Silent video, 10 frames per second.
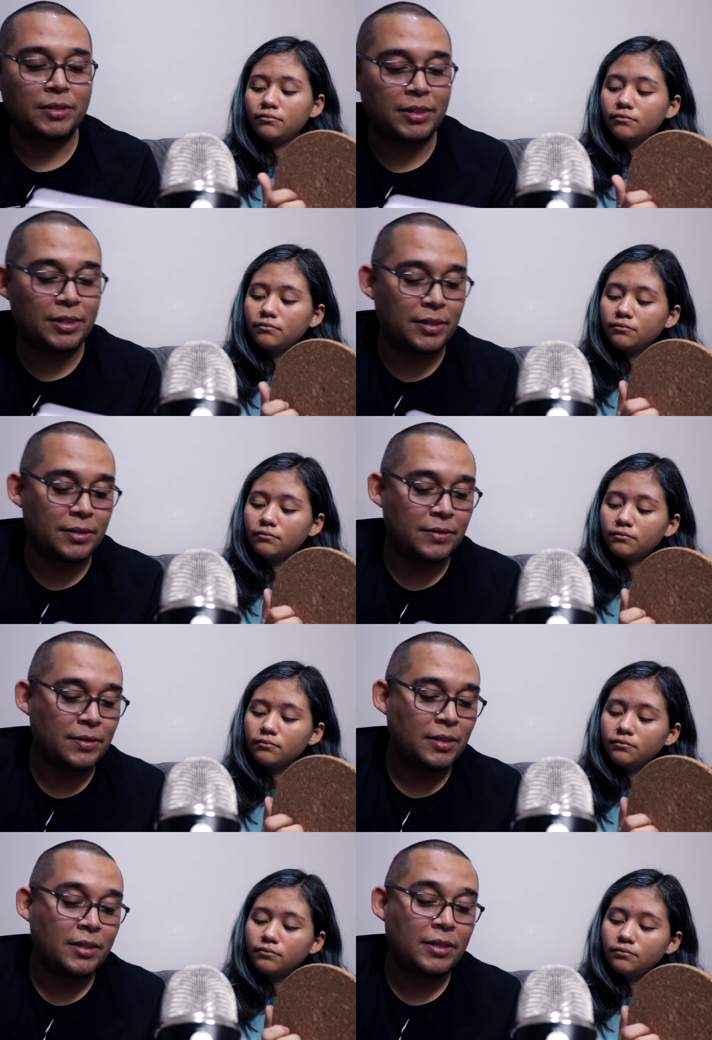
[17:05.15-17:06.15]
Speaker 1: Again.
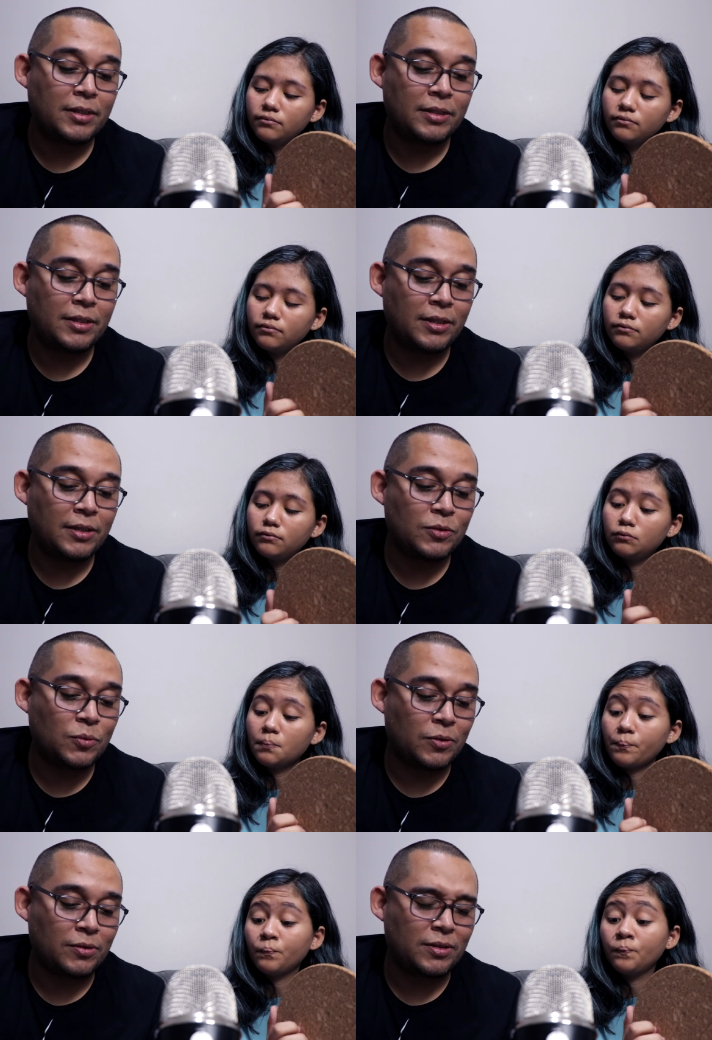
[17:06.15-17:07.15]
The
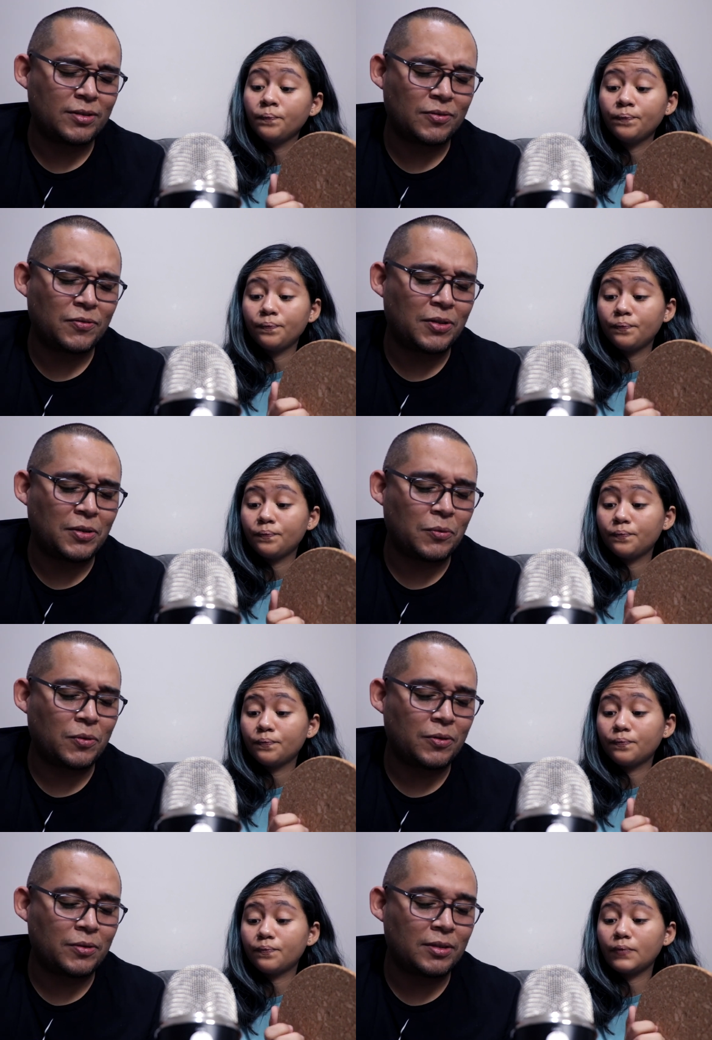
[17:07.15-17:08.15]
next word is a funny
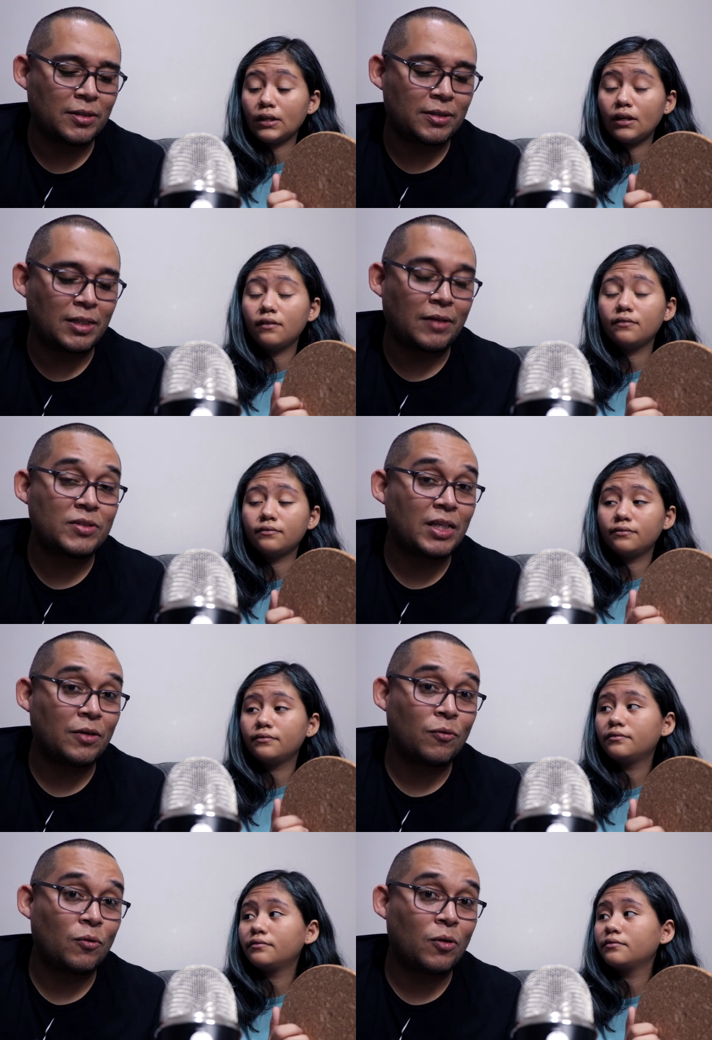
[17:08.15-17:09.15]
word because I say
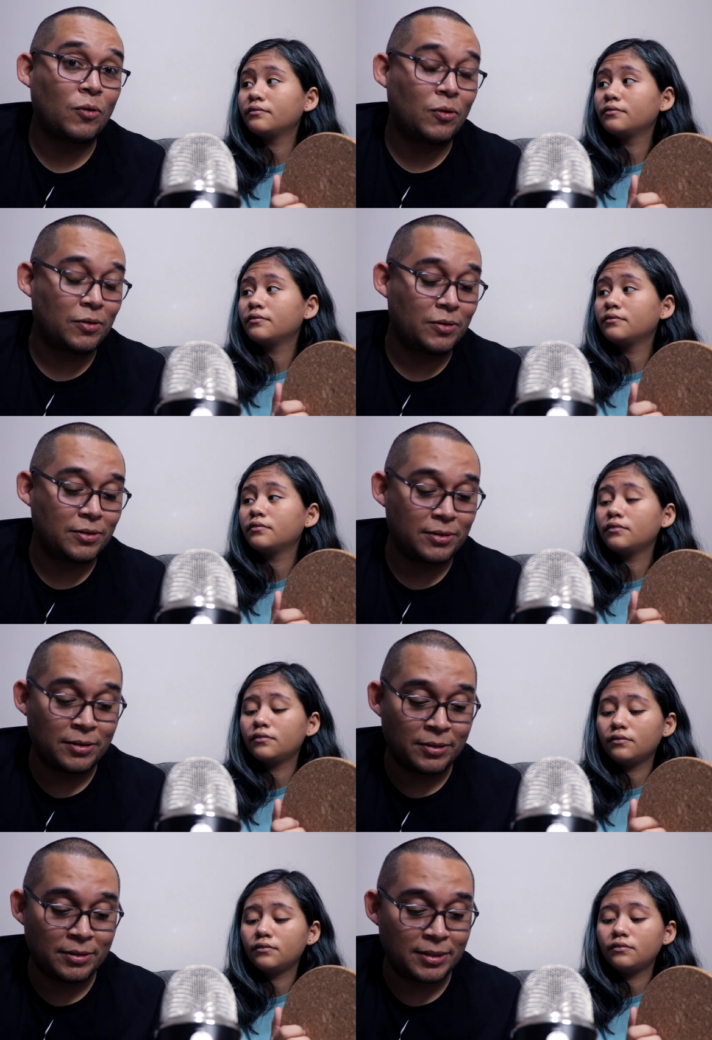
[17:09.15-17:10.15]
it wrong
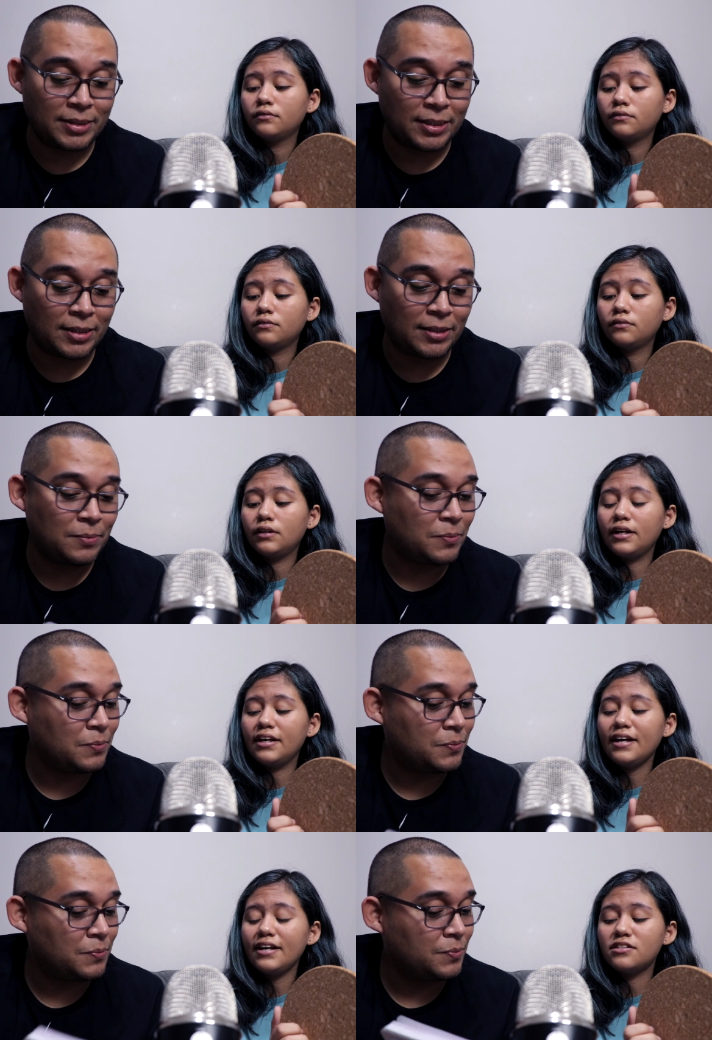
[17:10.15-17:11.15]
all the time.
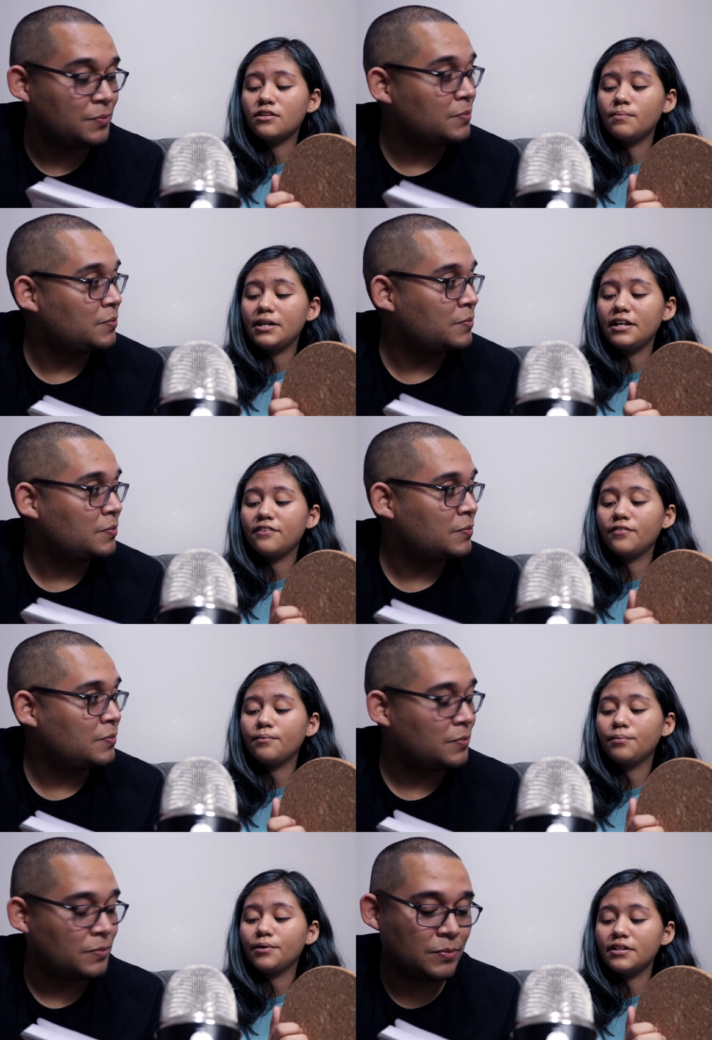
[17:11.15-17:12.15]
Speaker 2: It has so many
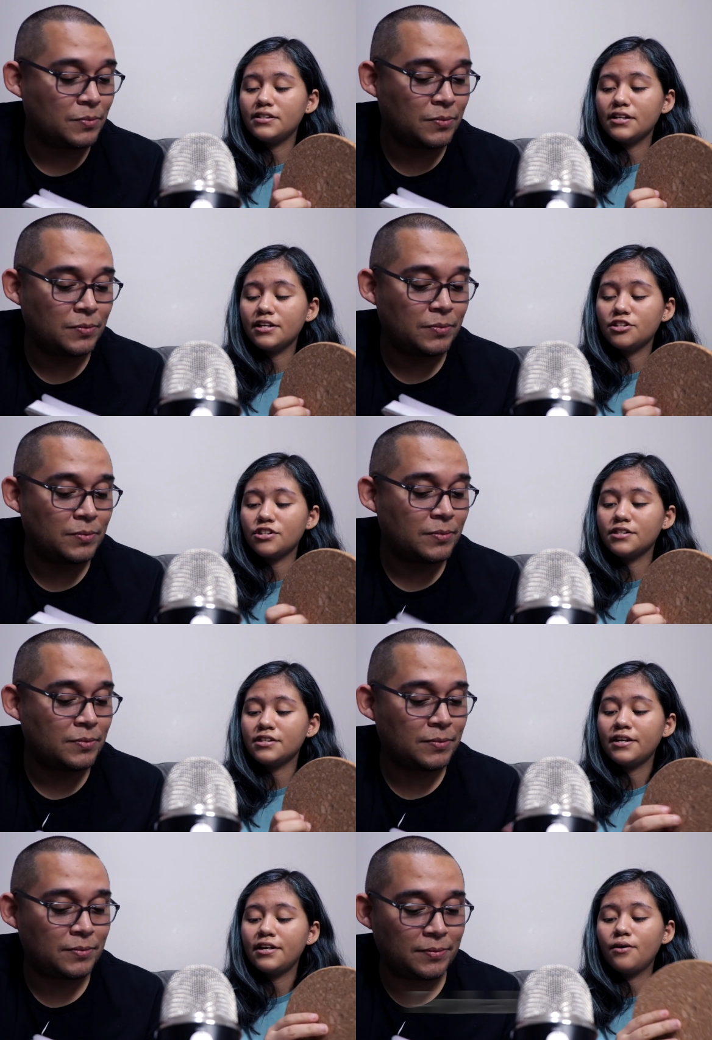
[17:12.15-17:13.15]
different
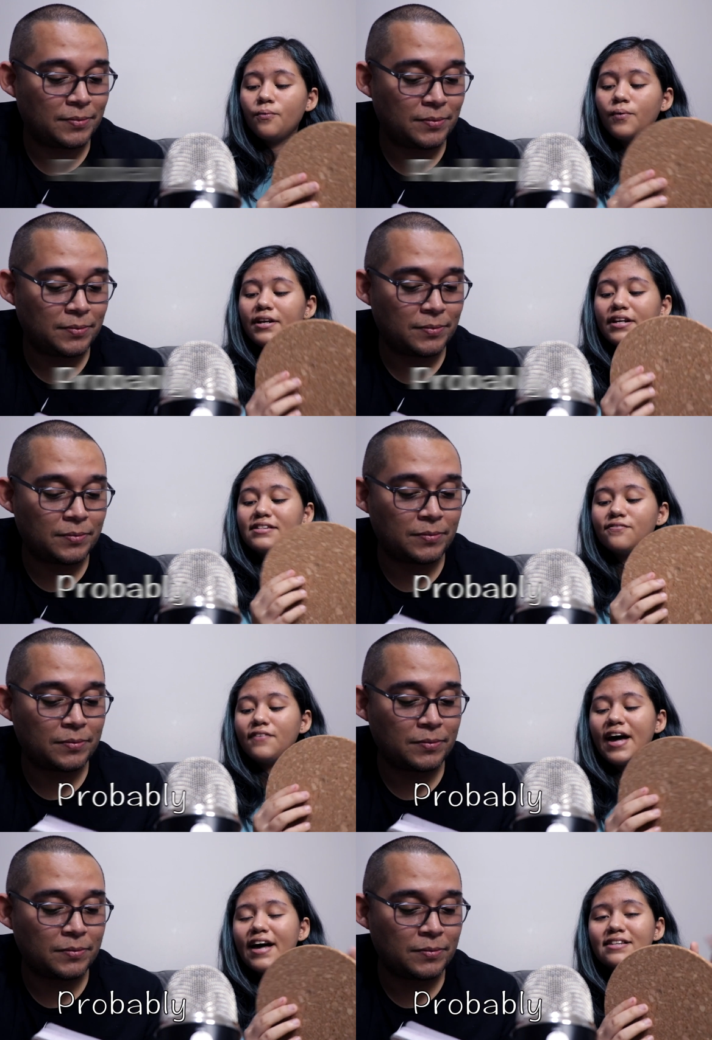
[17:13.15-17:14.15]
pronunciations. When it's
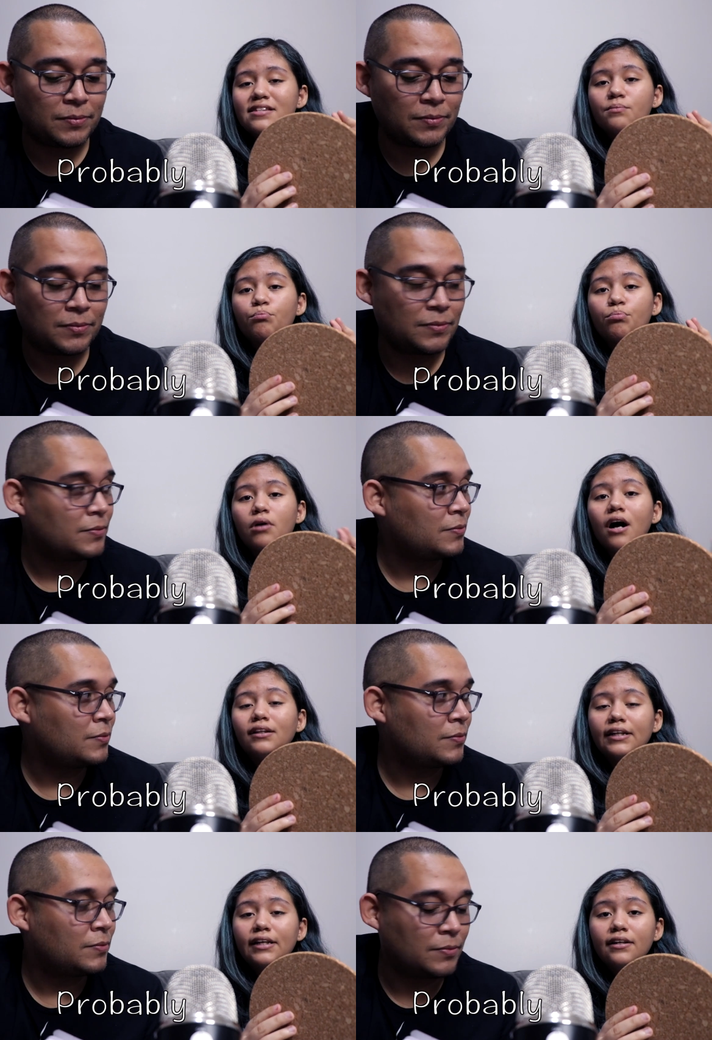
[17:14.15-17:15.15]
fast,
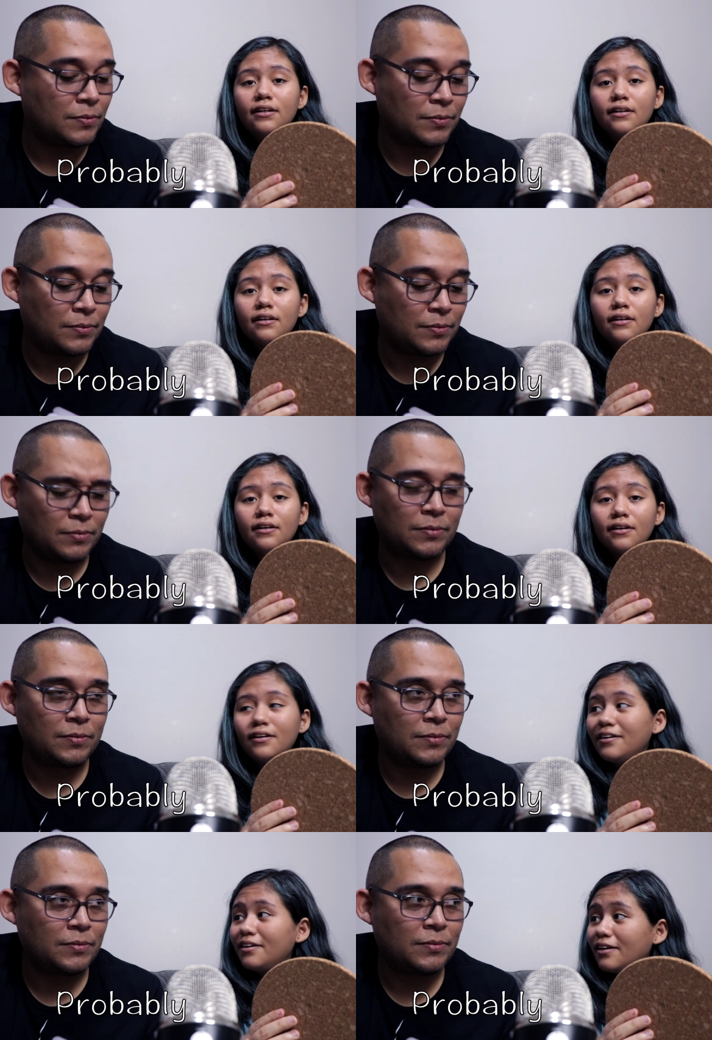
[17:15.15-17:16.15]
probably.
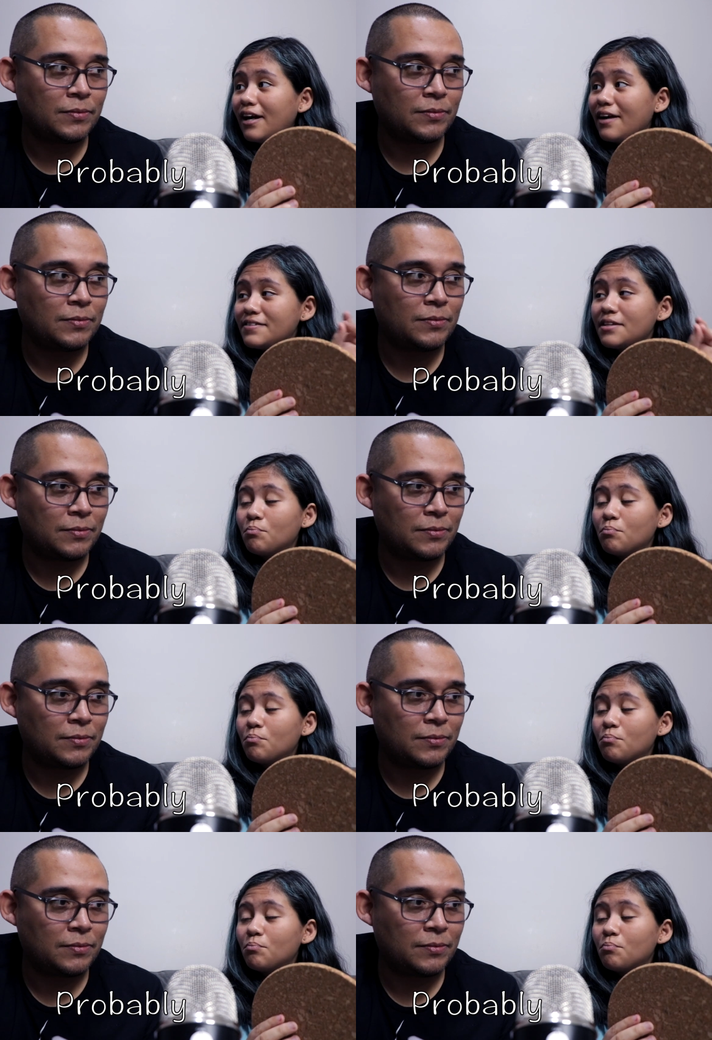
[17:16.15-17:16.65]
I've said